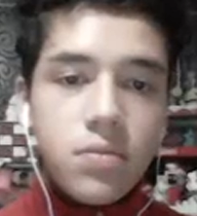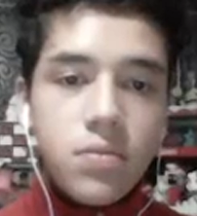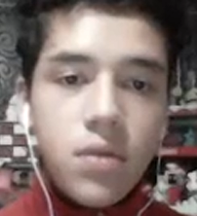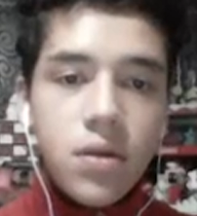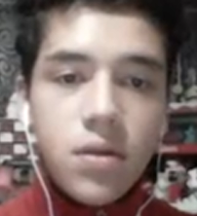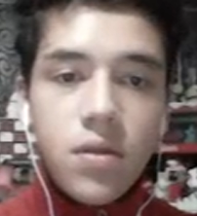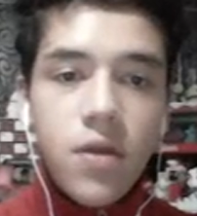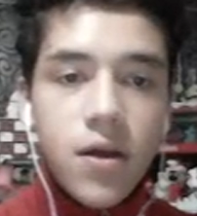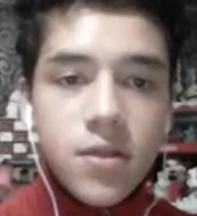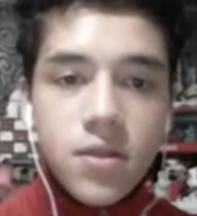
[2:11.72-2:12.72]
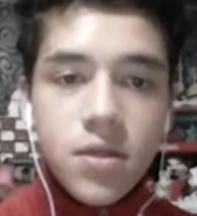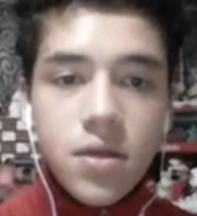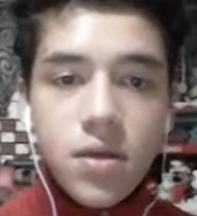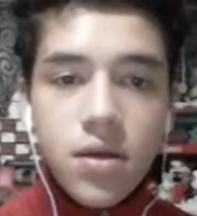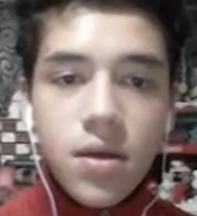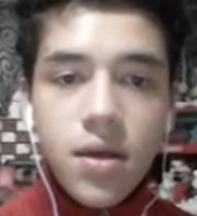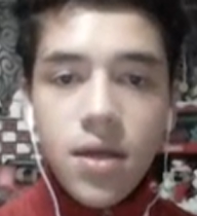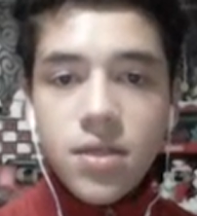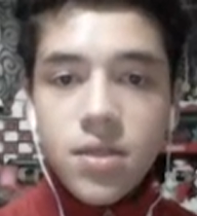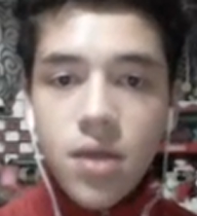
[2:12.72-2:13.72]
it doesn't
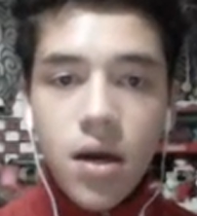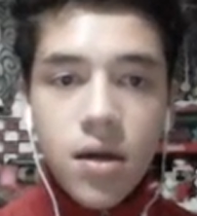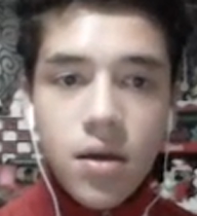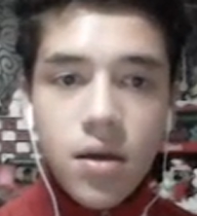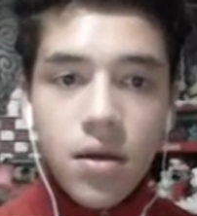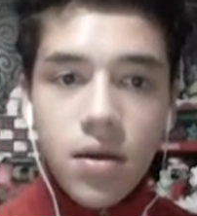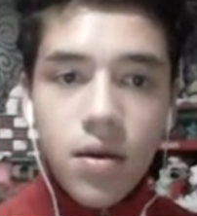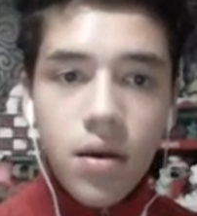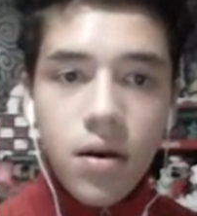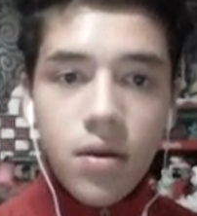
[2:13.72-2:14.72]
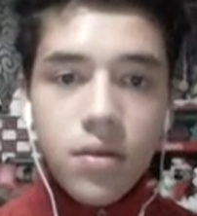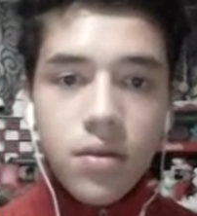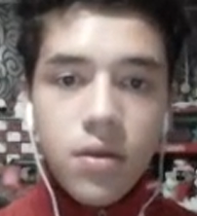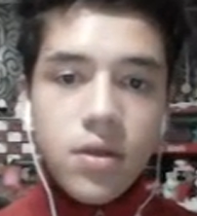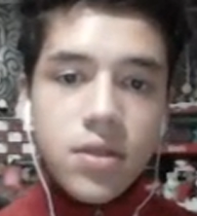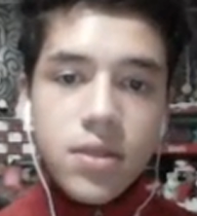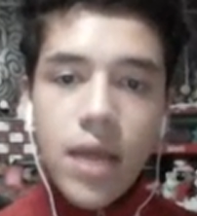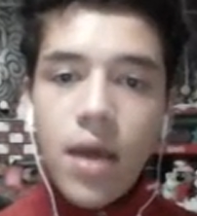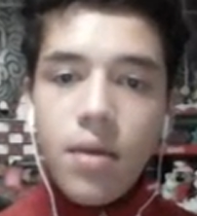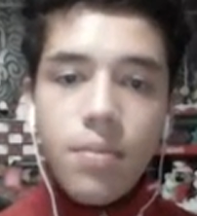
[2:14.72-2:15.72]
get stuck on the
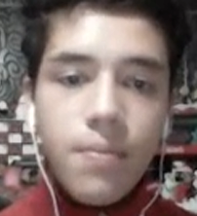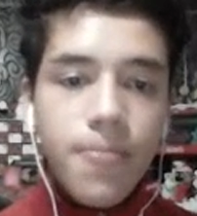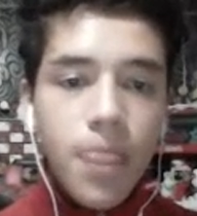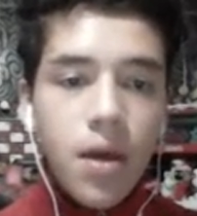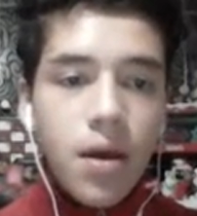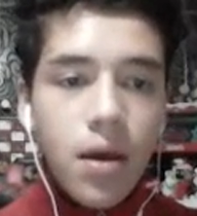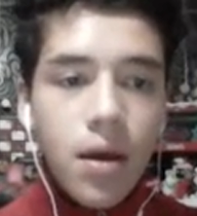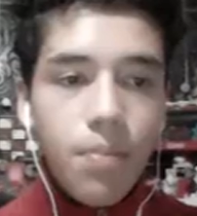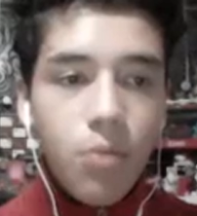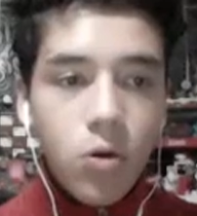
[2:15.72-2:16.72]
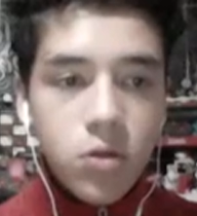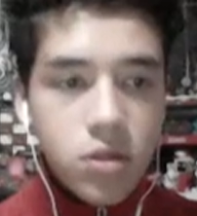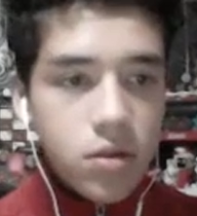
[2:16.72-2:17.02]
same mold.